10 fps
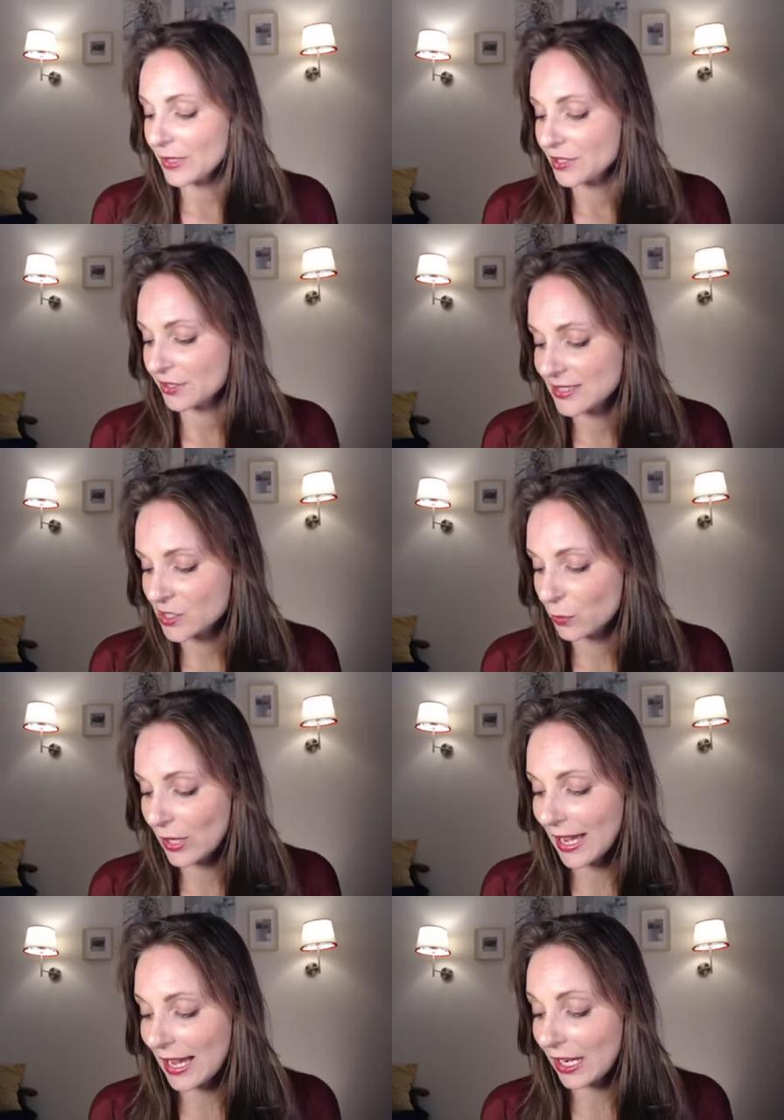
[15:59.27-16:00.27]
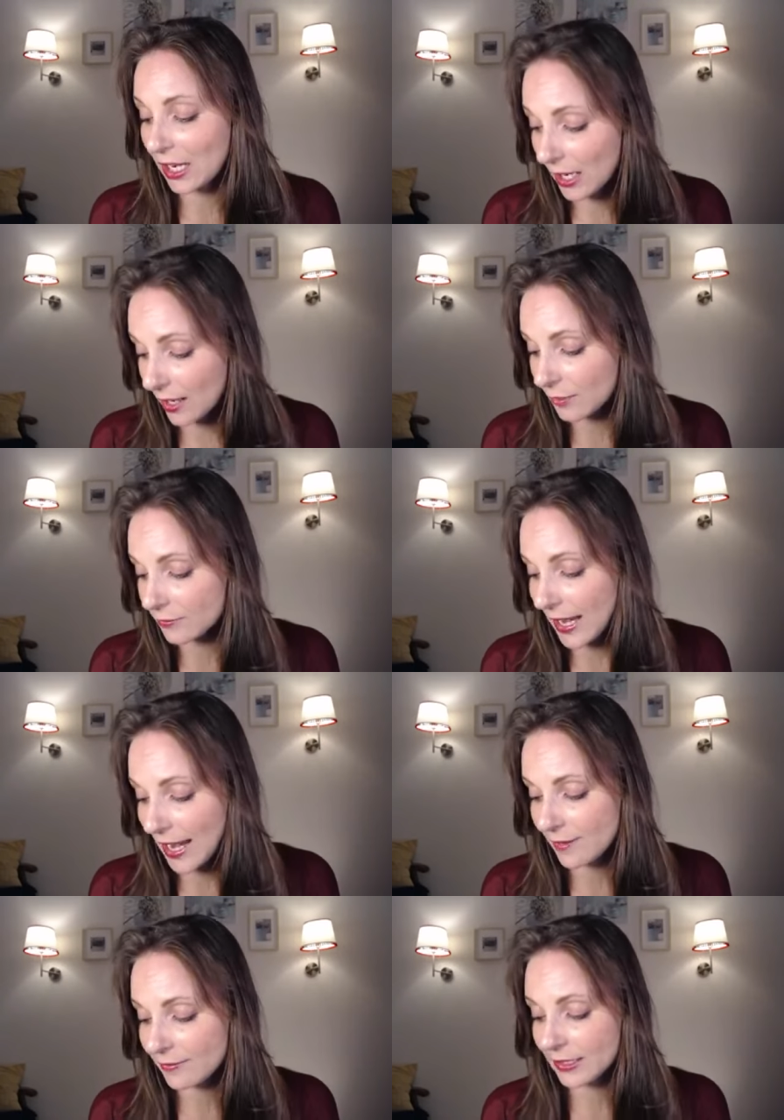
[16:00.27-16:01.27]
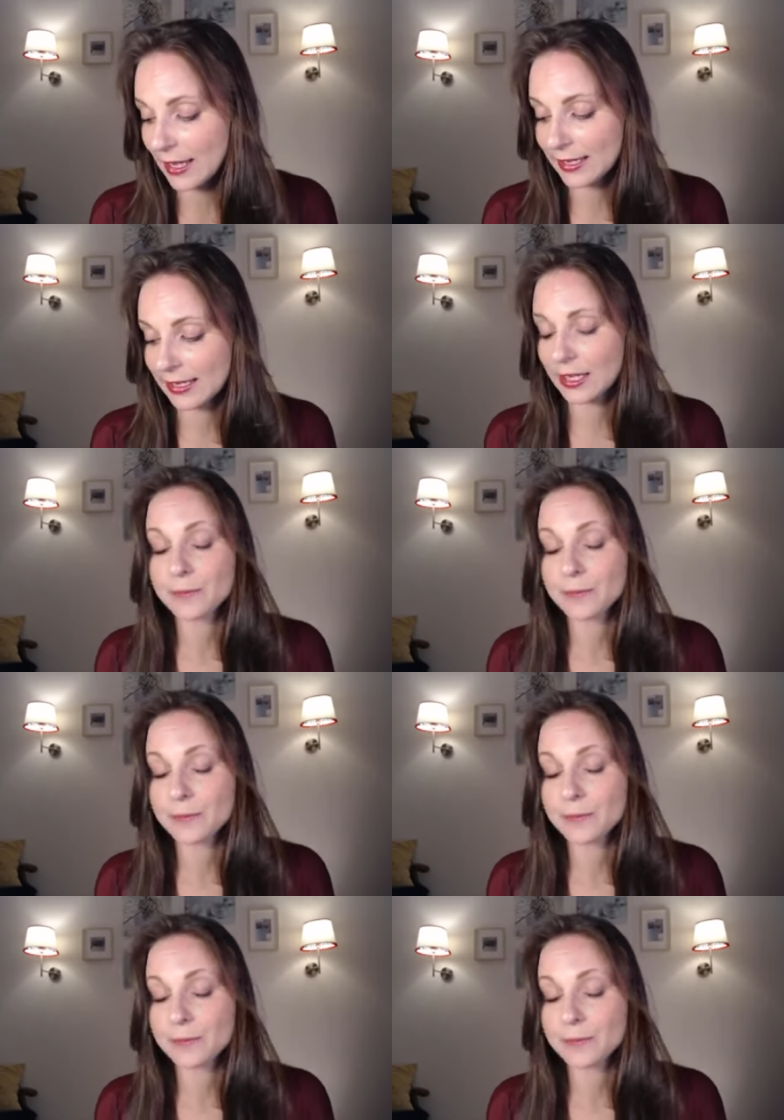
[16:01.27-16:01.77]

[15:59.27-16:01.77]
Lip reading: So this is why I love having like a